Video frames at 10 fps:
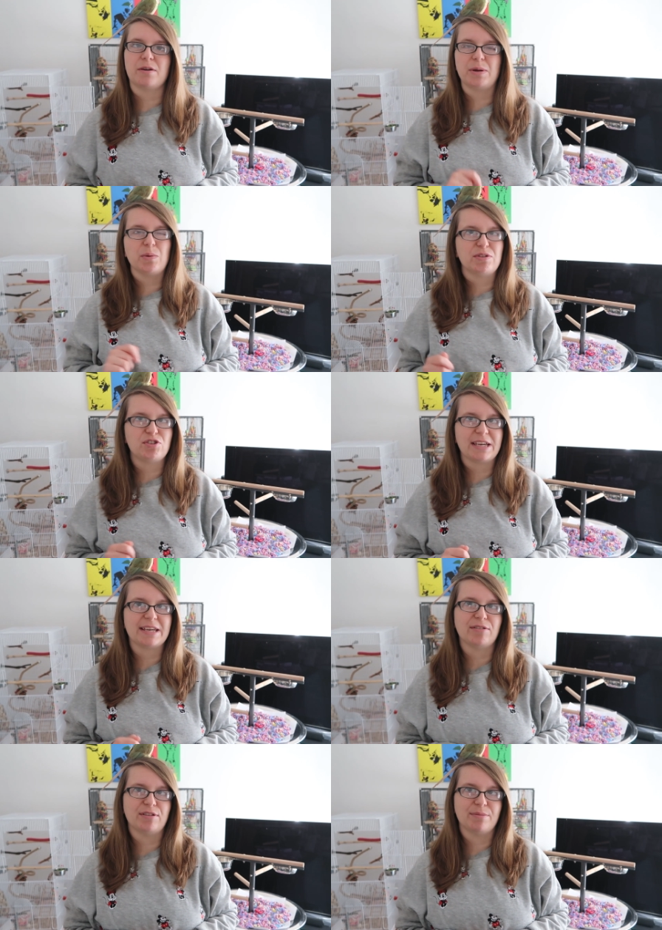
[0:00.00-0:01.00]
we always check
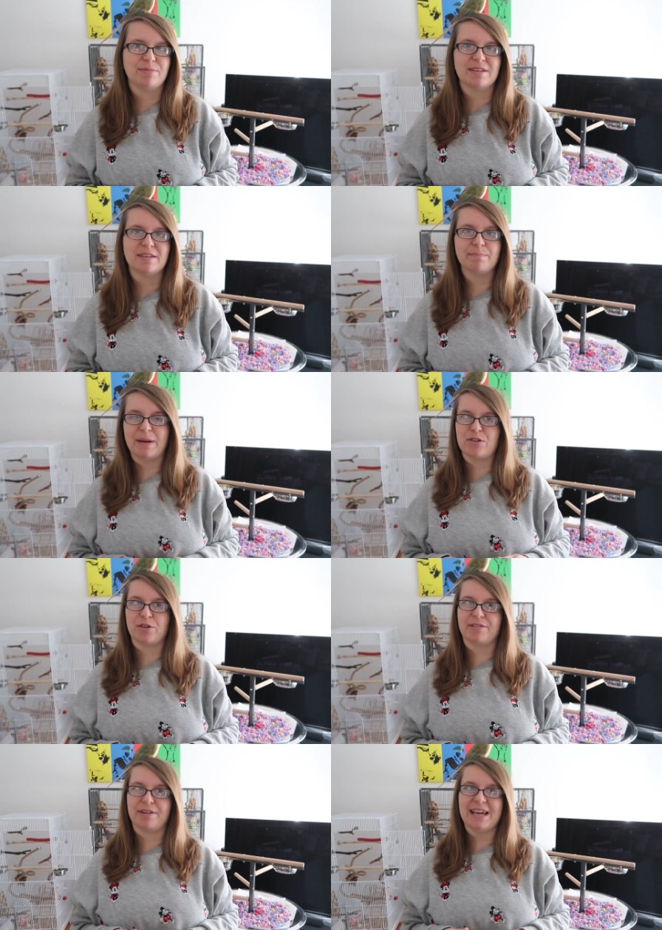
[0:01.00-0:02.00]
in on them to make sure
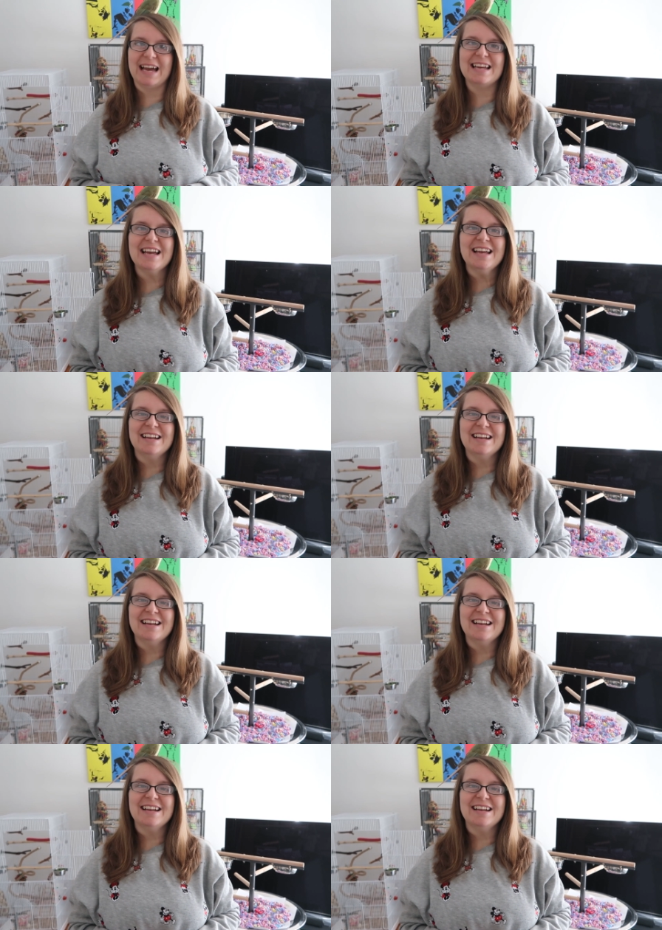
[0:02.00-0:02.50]
they're okay.